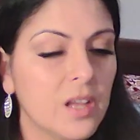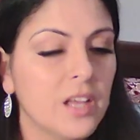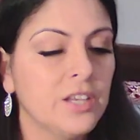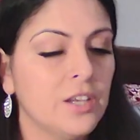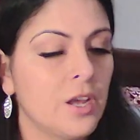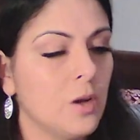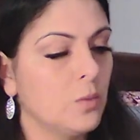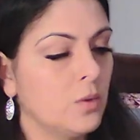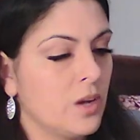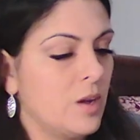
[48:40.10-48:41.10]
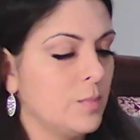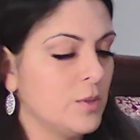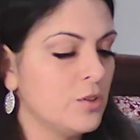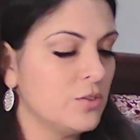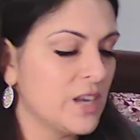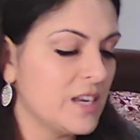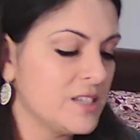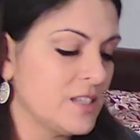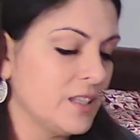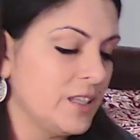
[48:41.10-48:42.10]
you know, you don't
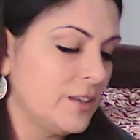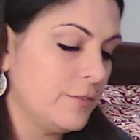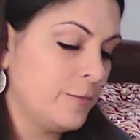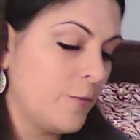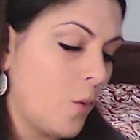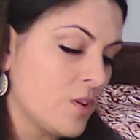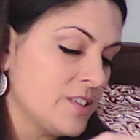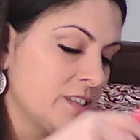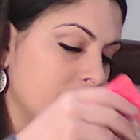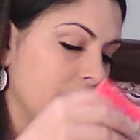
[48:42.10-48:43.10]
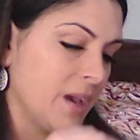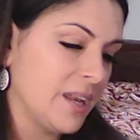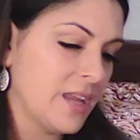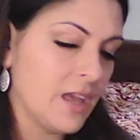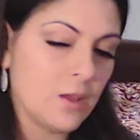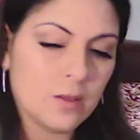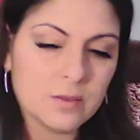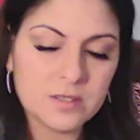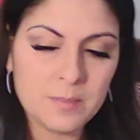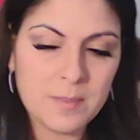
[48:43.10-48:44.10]
need to live for somebody
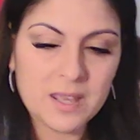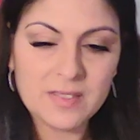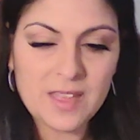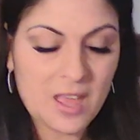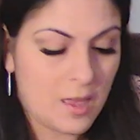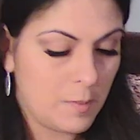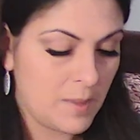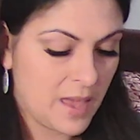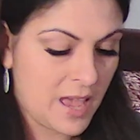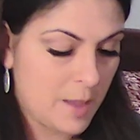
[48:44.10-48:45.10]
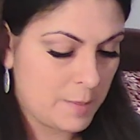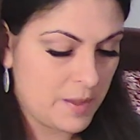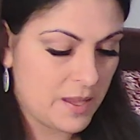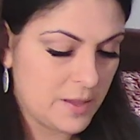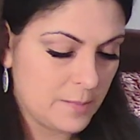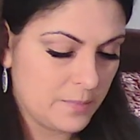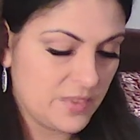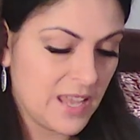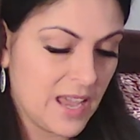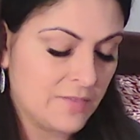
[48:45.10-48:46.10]
else to make them happy.
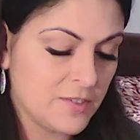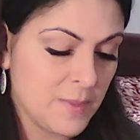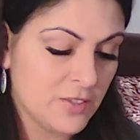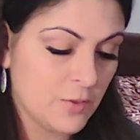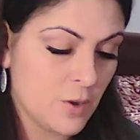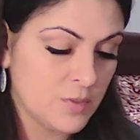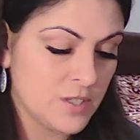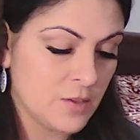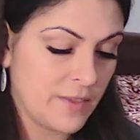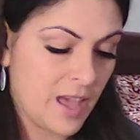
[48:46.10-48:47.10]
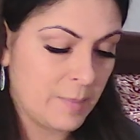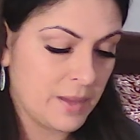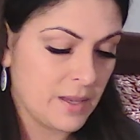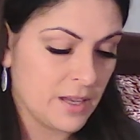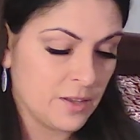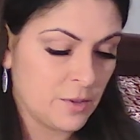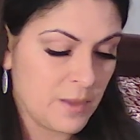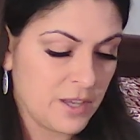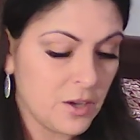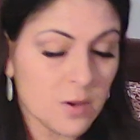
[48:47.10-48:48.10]
They have to make their own self happy, and you
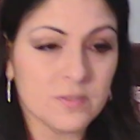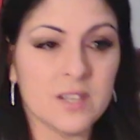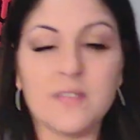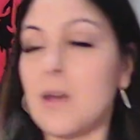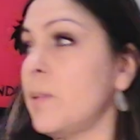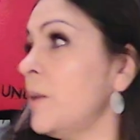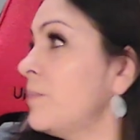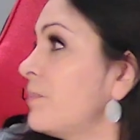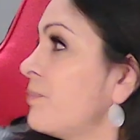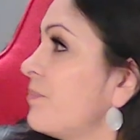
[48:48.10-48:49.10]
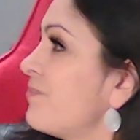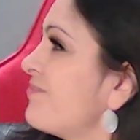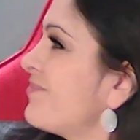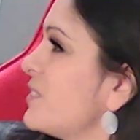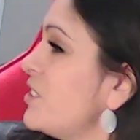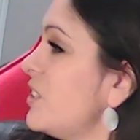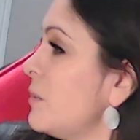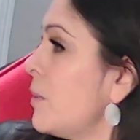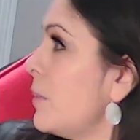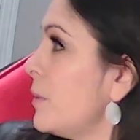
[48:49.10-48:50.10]
make your own self happy. What do you need,
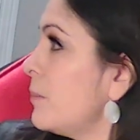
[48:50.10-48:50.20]
baby?